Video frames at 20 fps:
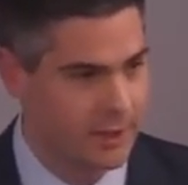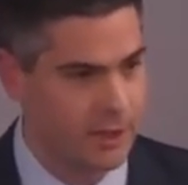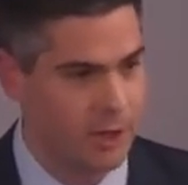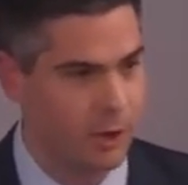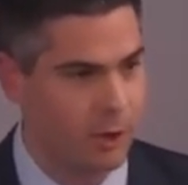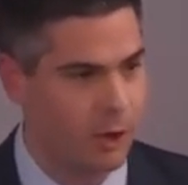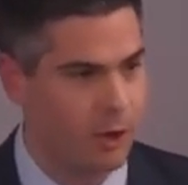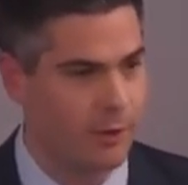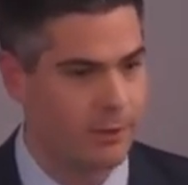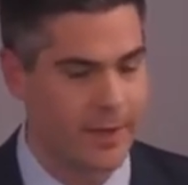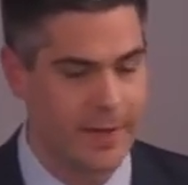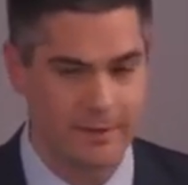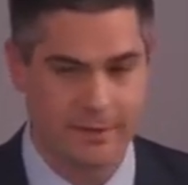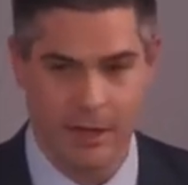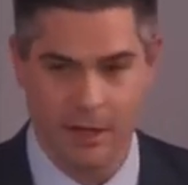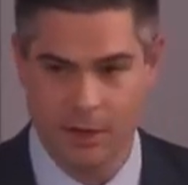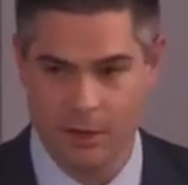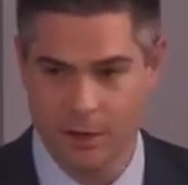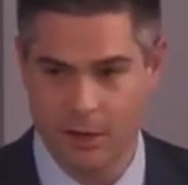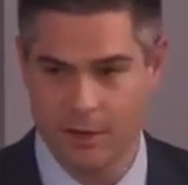All that's
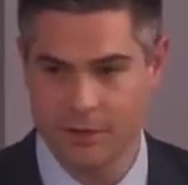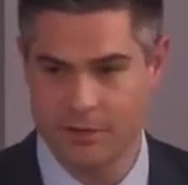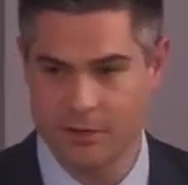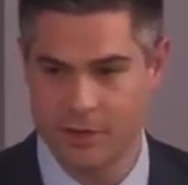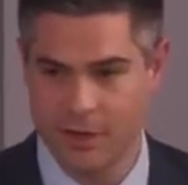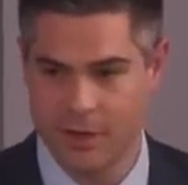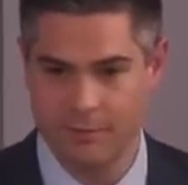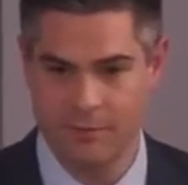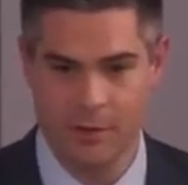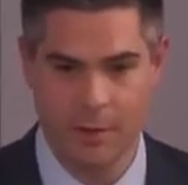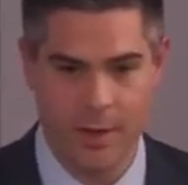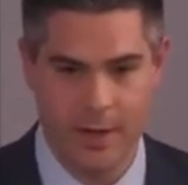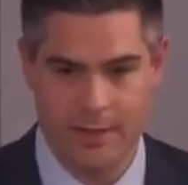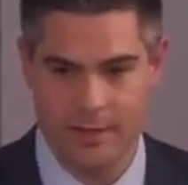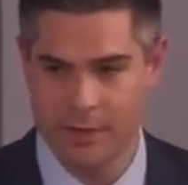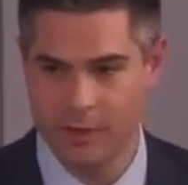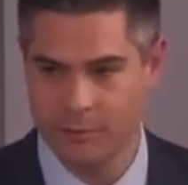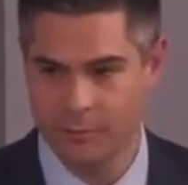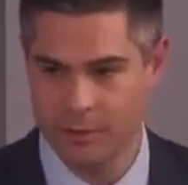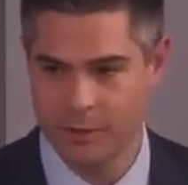at cost. You have no
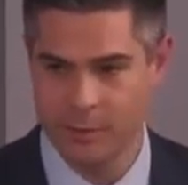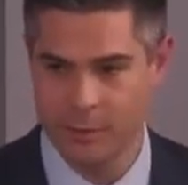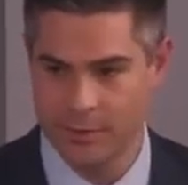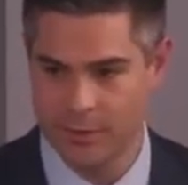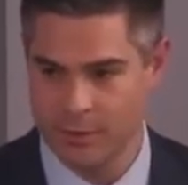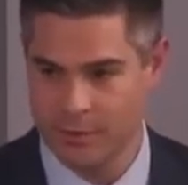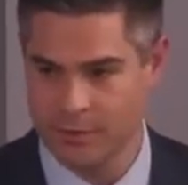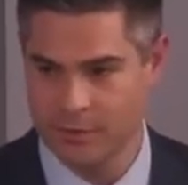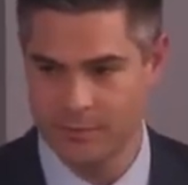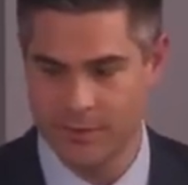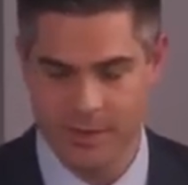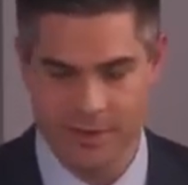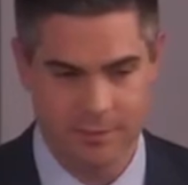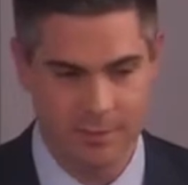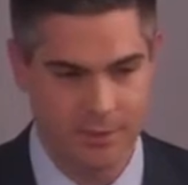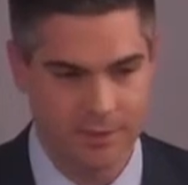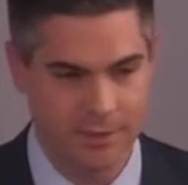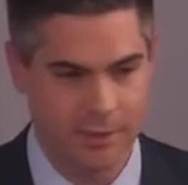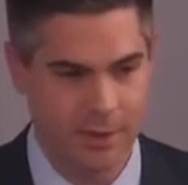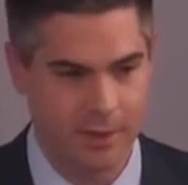idea really what those
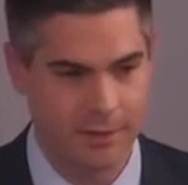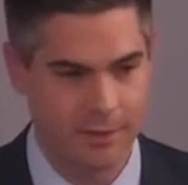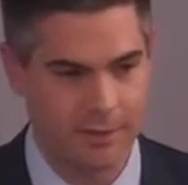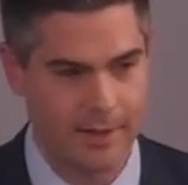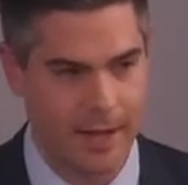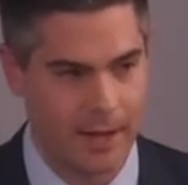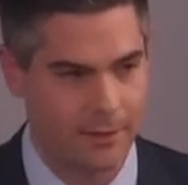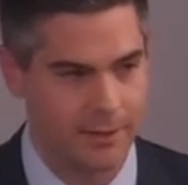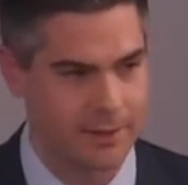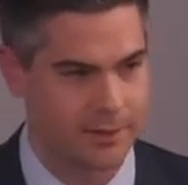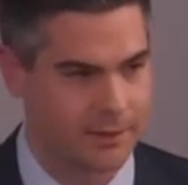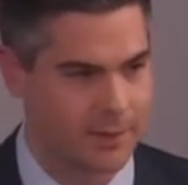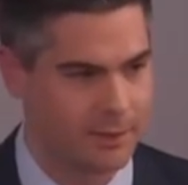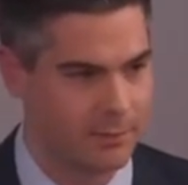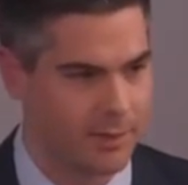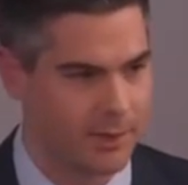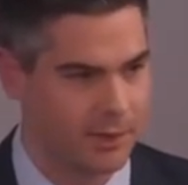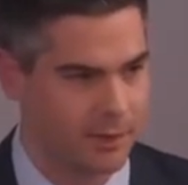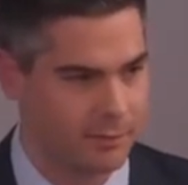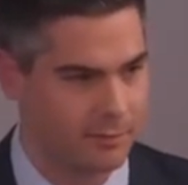investments are. Now that's going
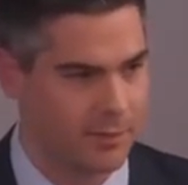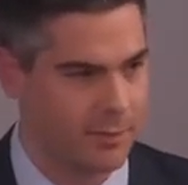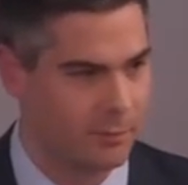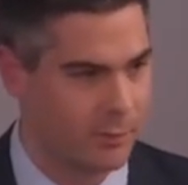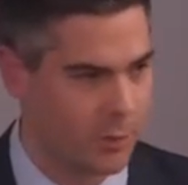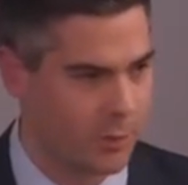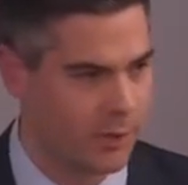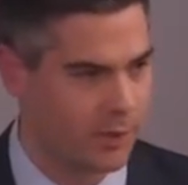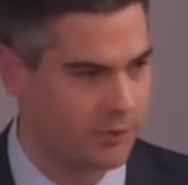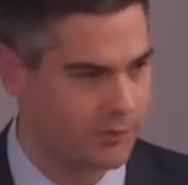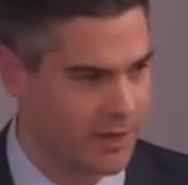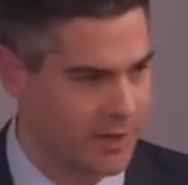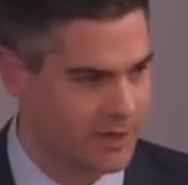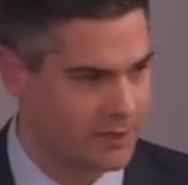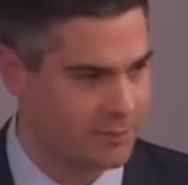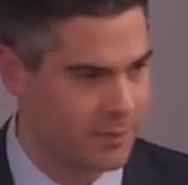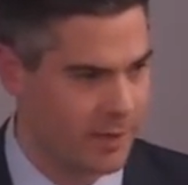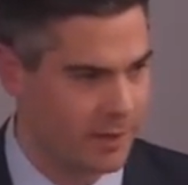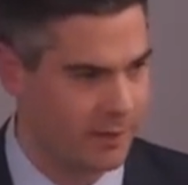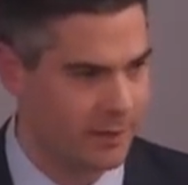to be a little bit more
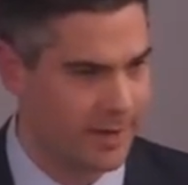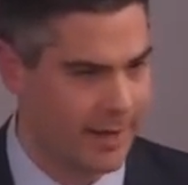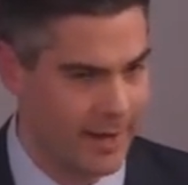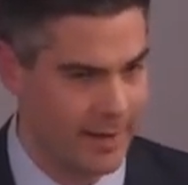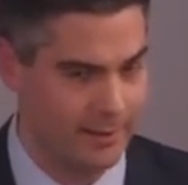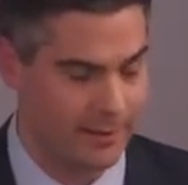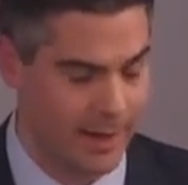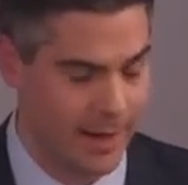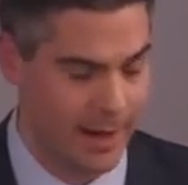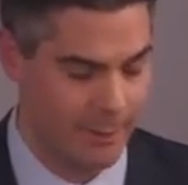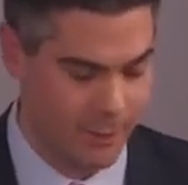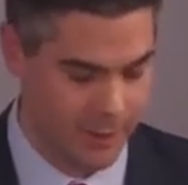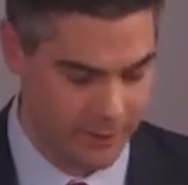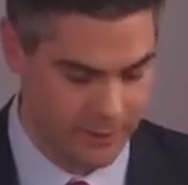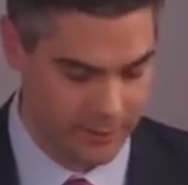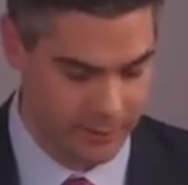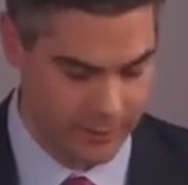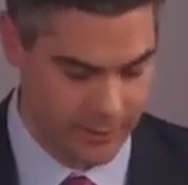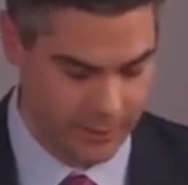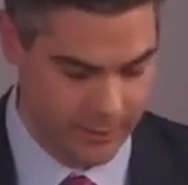transparent. I
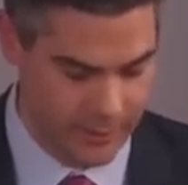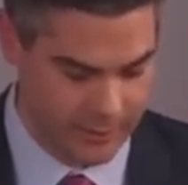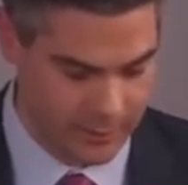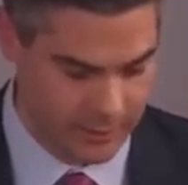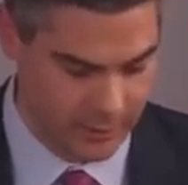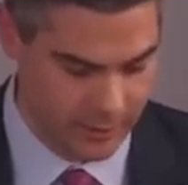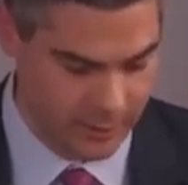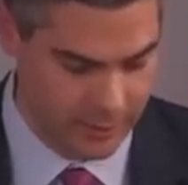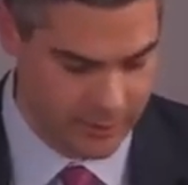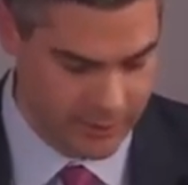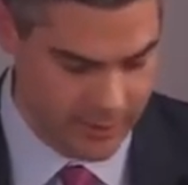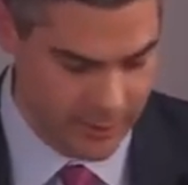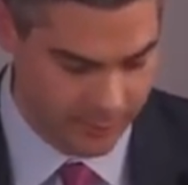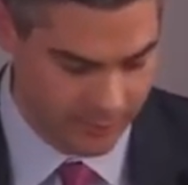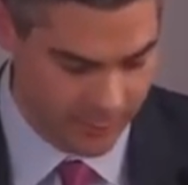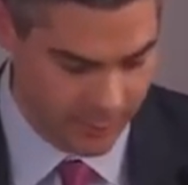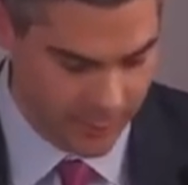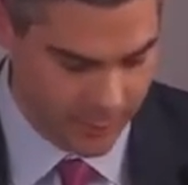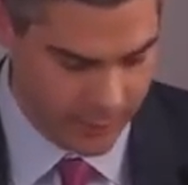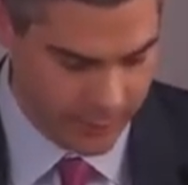personally think that's a good step
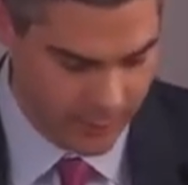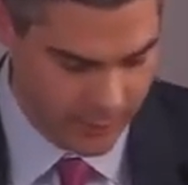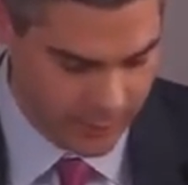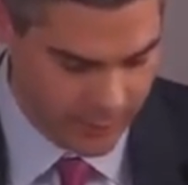forward.